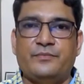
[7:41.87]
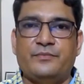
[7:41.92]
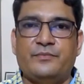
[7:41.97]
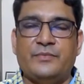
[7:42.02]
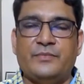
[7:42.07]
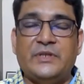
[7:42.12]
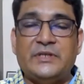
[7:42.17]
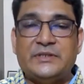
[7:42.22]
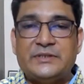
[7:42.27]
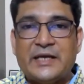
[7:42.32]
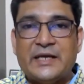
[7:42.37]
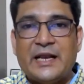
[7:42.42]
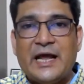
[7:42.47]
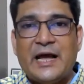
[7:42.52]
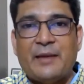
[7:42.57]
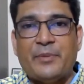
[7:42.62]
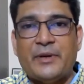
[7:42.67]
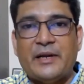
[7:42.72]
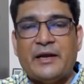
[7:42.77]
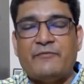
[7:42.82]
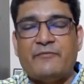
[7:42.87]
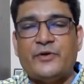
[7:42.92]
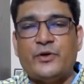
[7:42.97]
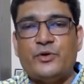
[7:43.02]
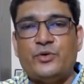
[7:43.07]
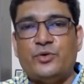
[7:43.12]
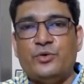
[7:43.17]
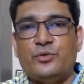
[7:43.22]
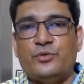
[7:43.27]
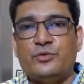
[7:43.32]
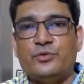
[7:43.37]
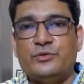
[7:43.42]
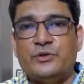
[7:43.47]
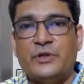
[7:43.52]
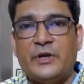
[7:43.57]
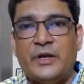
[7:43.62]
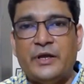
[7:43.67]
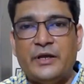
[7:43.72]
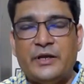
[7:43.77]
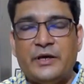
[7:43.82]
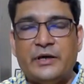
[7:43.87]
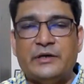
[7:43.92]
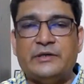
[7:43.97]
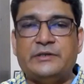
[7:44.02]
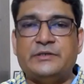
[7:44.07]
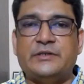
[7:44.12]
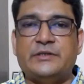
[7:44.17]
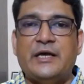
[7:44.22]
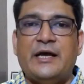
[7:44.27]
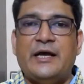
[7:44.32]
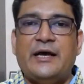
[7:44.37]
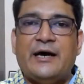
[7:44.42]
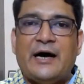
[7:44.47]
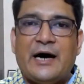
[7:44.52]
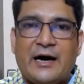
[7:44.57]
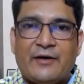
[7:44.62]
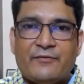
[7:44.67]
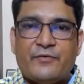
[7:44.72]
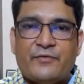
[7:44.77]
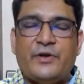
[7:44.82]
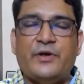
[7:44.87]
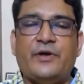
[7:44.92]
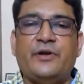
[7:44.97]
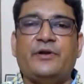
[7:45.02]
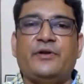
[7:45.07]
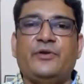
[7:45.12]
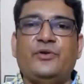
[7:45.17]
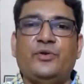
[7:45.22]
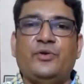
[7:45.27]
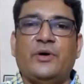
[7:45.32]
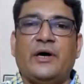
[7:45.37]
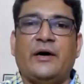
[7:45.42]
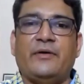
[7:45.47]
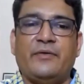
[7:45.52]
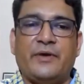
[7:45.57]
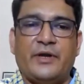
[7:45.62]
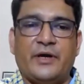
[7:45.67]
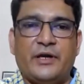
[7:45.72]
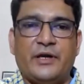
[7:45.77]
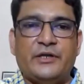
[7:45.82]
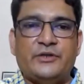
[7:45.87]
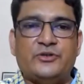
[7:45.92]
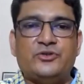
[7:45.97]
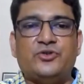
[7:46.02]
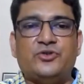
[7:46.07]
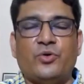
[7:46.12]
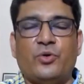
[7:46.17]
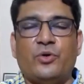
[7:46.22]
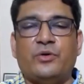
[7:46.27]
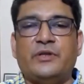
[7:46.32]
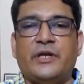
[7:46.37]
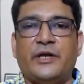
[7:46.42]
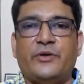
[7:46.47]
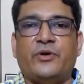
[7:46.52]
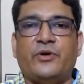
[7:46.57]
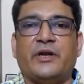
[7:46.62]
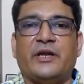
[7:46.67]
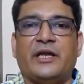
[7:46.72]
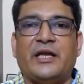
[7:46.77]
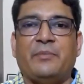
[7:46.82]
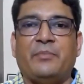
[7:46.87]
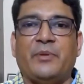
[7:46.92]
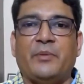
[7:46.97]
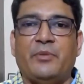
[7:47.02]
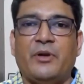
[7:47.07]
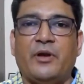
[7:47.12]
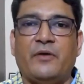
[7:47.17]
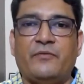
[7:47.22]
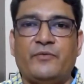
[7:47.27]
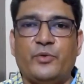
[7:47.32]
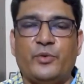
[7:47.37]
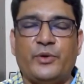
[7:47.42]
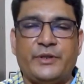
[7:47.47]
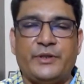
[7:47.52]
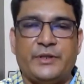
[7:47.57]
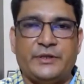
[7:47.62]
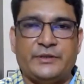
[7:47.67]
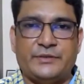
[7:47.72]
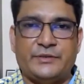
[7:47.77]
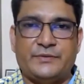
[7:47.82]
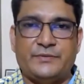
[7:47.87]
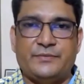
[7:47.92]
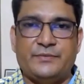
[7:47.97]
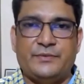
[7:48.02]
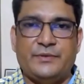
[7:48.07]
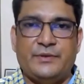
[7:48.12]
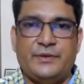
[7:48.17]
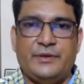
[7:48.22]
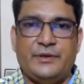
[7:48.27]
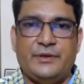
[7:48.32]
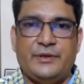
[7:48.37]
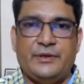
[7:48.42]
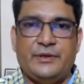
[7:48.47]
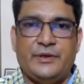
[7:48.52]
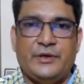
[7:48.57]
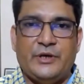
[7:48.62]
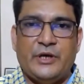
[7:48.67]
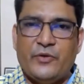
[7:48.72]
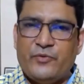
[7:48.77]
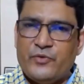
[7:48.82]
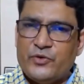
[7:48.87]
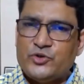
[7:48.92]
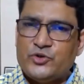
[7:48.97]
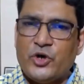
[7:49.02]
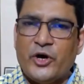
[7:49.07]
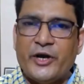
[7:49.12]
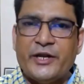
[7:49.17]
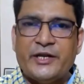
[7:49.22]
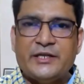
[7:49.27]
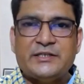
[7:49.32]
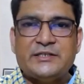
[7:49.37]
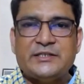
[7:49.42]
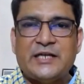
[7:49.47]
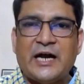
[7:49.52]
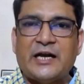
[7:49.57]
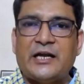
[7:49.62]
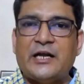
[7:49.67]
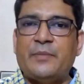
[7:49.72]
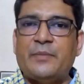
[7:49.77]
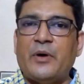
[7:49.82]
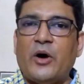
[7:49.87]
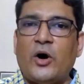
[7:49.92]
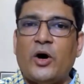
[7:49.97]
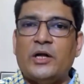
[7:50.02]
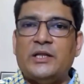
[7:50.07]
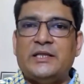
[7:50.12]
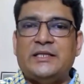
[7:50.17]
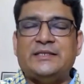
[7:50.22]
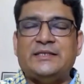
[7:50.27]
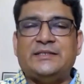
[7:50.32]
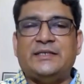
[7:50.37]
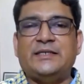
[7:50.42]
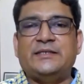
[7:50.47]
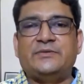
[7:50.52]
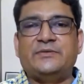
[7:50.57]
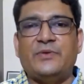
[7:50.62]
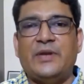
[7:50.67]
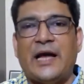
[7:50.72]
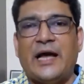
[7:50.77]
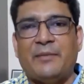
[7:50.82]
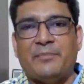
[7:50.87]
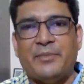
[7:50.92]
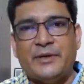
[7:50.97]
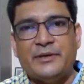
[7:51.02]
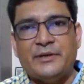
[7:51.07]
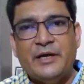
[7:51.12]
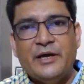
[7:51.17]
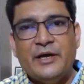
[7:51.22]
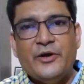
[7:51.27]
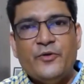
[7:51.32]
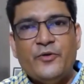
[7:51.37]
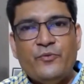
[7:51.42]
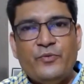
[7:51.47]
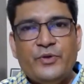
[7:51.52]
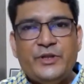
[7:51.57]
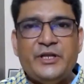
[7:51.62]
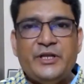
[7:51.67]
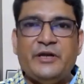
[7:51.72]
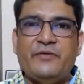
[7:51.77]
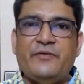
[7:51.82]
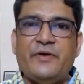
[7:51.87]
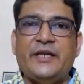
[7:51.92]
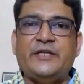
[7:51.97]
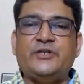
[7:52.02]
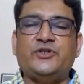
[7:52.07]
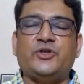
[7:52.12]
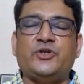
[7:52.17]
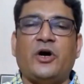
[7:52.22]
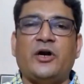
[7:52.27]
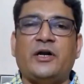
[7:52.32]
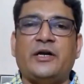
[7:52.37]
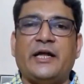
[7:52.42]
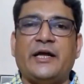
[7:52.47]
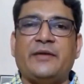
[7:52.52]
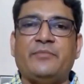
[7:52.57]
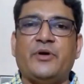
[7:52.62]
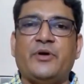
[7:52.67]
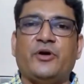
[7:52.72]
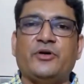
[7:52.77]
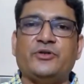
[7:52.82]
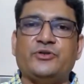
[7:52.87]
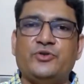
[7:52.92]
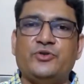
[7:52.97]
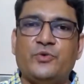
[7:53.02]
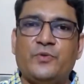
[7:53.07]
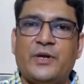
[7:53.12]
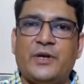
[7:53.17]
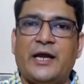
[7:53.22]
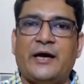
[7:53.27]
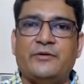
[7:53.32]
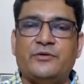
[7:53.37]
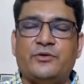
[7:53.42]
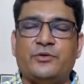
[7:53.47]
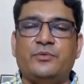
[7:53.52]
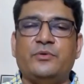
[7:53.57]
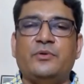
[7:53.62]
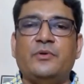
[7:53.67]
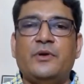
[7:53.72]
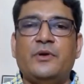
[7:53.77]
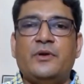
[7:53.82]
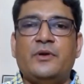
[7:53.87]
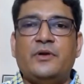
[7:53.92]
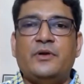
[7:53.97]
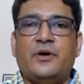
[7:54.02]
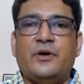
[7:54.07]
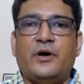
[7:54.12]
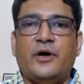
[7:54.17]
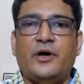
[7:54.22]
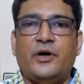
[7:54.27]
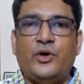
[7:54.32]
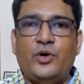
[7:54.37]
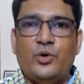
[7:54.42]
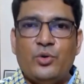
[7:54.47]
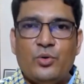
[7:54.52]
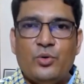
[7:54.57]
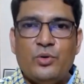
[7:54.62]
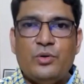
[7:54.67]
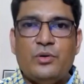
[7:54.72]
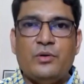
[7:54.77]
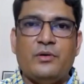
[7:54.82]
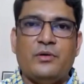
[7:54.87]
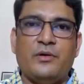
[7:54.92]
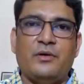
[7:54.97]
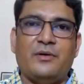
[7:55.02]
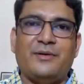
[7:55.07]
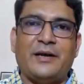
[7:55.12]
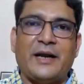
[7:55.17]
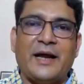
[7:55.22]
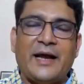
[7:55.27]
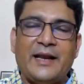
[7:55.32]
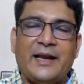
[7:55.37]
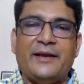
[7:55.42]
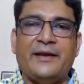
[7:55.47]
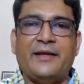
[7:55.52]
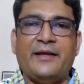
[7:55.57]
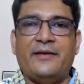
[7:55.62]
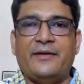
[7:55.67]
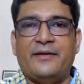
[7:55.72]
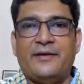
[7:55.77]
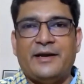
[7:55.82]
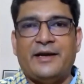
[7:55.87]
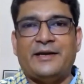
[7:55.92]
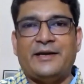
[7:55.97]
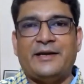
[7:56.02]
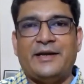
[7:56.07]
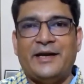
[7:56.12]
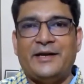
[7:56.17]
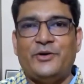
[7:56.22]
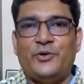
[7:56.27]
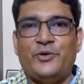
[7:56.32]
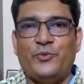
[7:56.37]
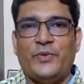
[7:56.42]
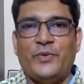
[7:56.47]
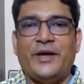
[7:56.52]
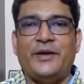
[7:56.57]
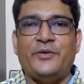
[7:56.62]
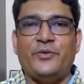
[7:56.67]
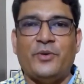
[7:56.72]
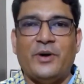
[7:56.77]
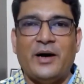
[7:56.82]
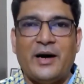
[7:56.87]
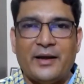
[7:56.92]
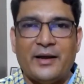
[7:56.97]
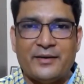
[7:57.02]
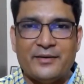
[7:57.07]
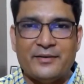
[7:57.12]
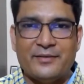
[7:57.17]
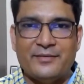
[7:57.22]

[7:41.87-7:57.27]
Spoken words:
This can happen after 2 to 3 years after you have really shown that you are capable of doing this. If you join a startup, all these things will happen within a very short time, because you will have to do a trial and error and get to where you are.